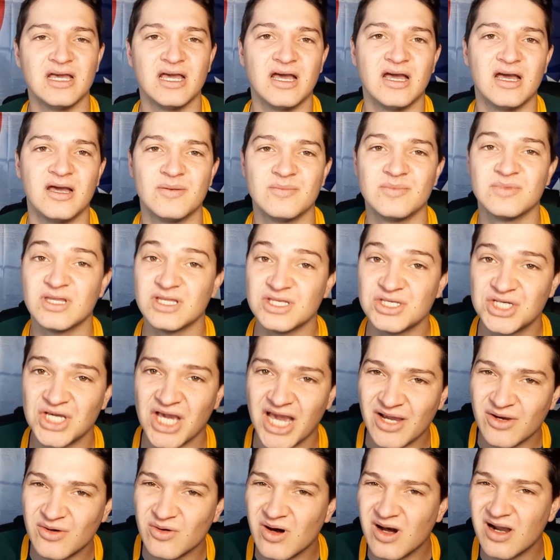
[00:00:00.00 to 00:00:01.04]
the
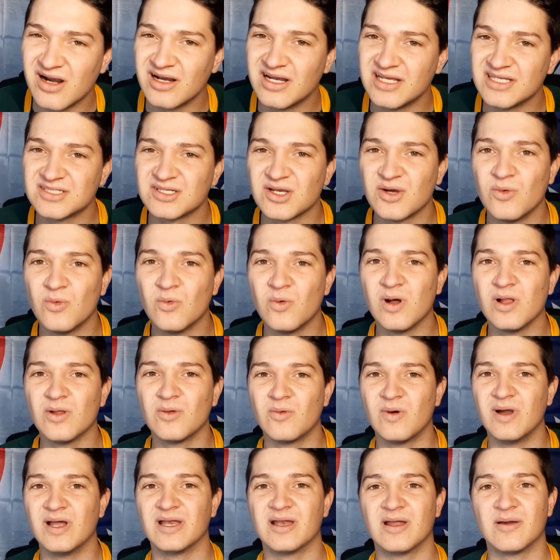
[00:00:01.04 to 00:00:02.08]
Jaguares will
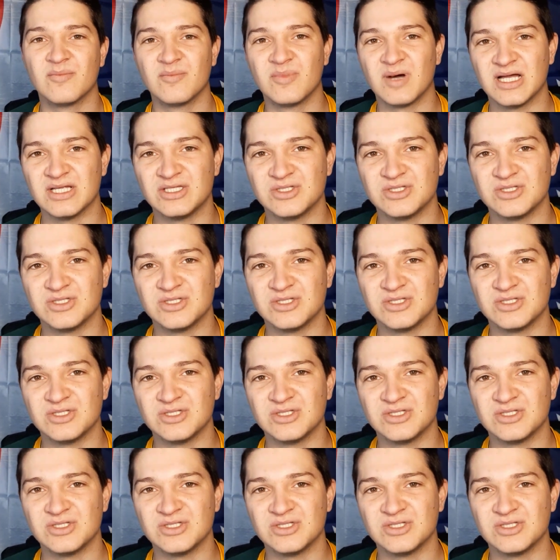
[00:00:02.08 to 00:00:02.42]
win by